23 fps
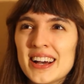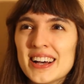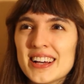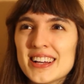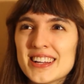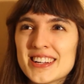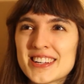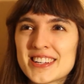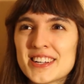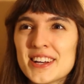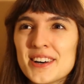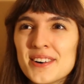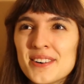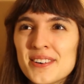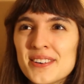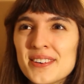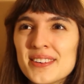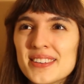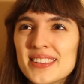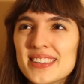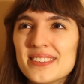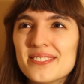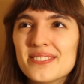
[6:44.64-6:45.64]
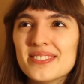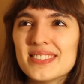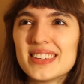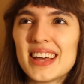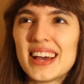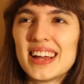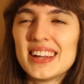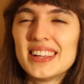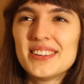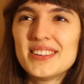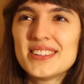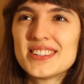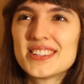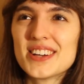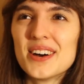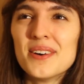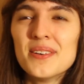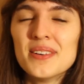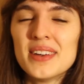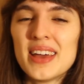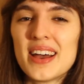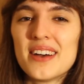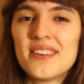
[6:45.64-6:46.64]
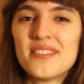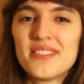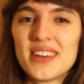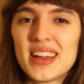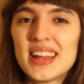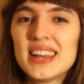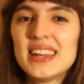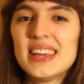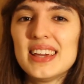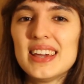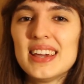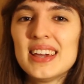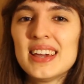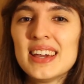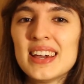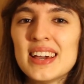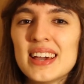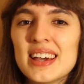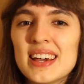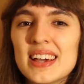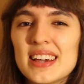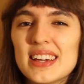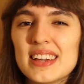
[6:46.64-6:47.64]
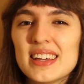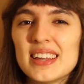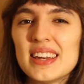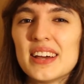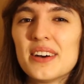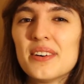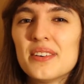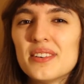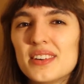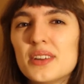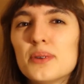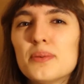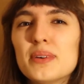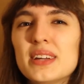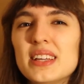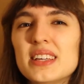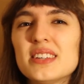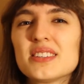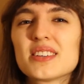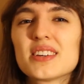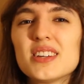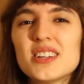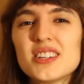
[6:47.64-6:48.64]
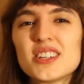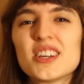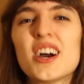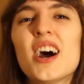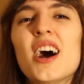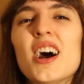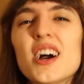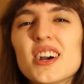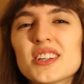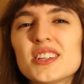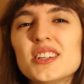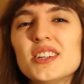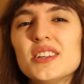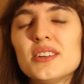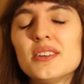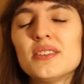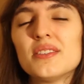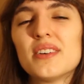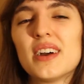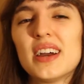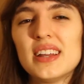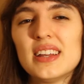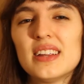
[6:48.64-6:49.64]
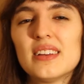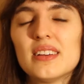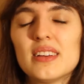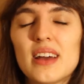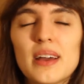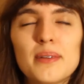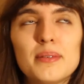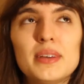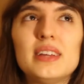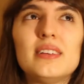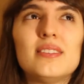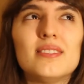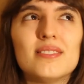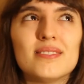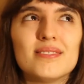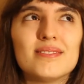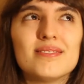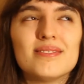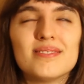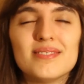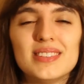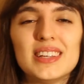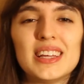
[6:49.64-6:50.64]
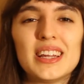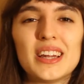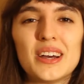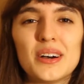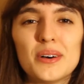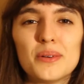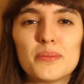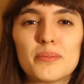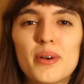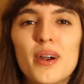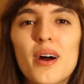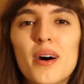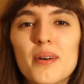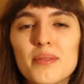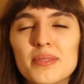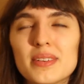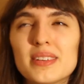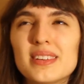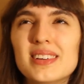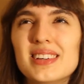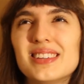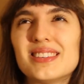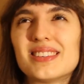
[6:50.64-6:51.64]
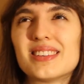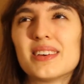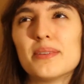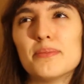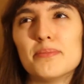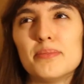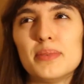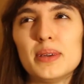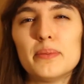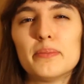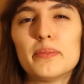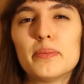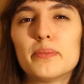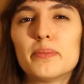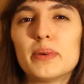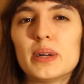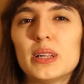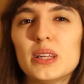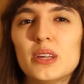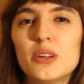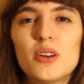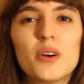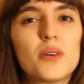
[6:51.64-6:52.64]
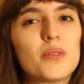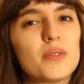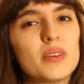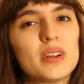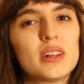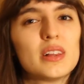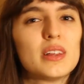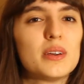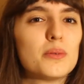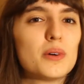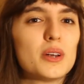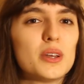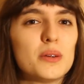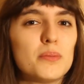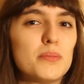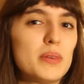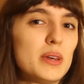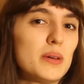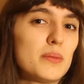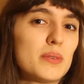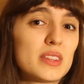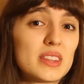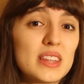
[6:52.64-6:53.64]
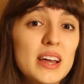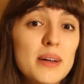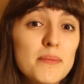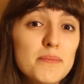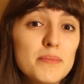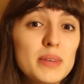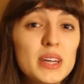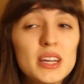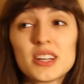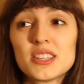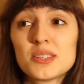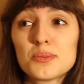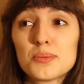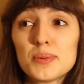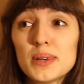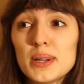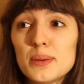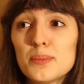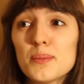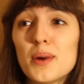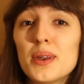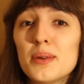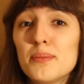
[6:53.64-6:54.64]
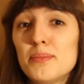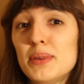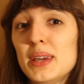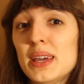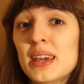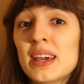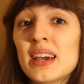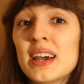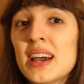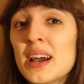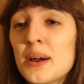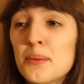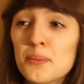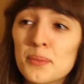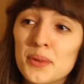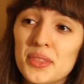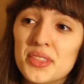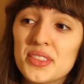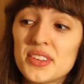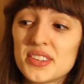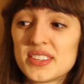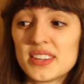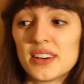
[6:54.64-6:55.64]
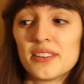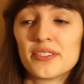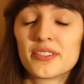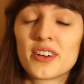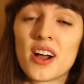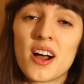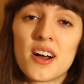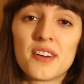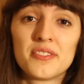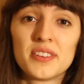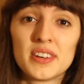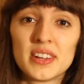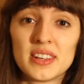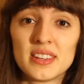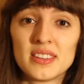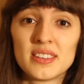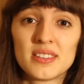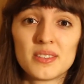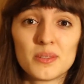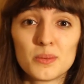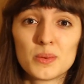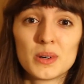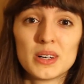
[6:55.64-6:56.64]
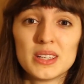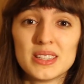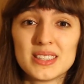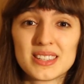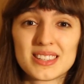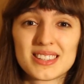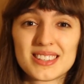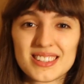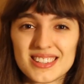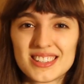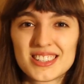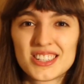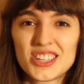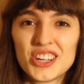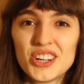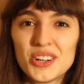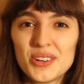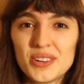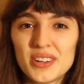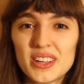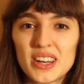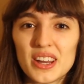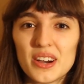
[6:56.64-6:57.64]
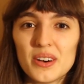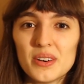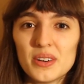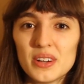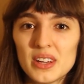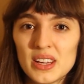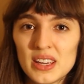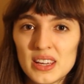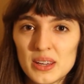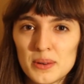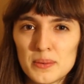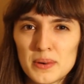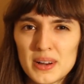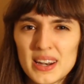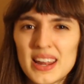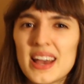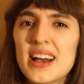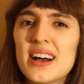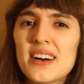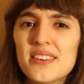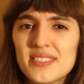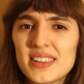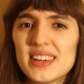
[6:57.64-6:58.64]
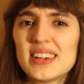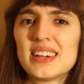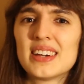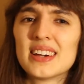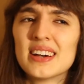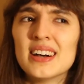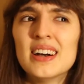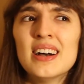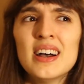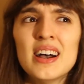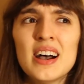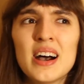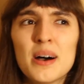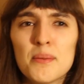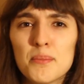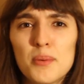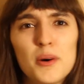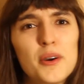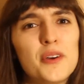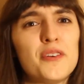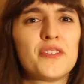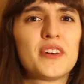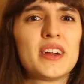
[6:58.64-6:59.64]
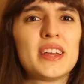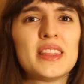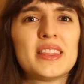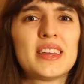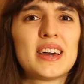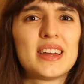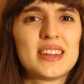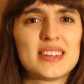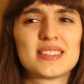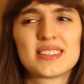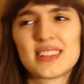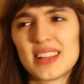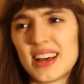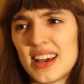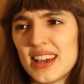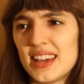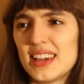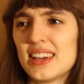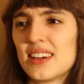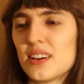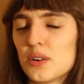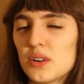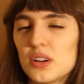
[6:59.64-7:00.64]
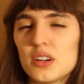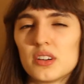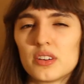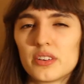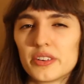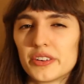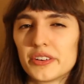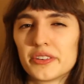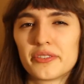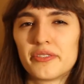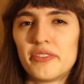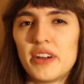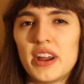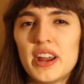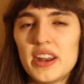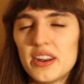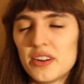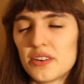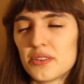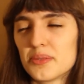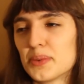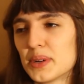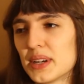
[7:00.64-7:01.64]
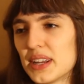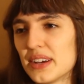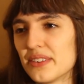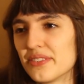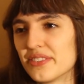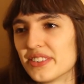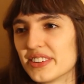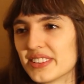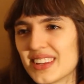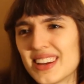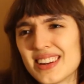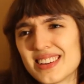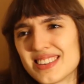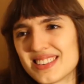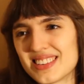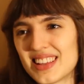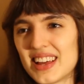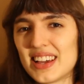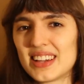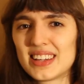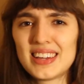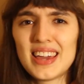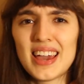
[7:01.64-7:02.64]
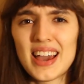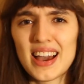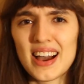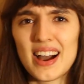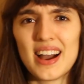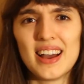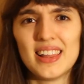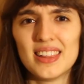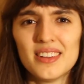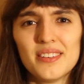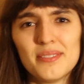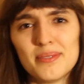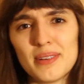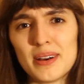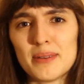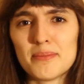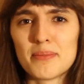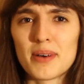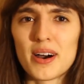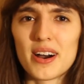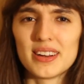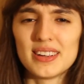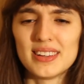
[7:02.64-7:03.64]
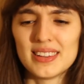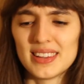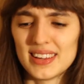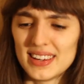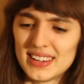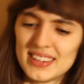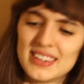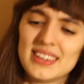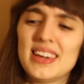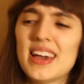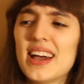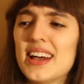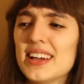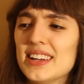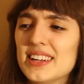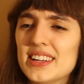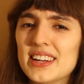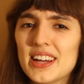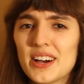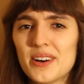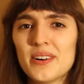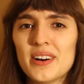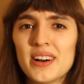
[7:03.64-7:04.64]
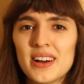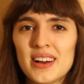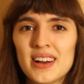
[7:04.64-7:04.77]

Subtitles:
show them that you don't have any, you know, nobody's going to talk to you. And I mean, you know, probably some people, but you don't really want to be with them, because we want to be with the self-confident ones too, you know. You want to have like a boyfriend that is like, or a girlfriend or whatever, that is like, yeah, I love my body, like, yeah, you know,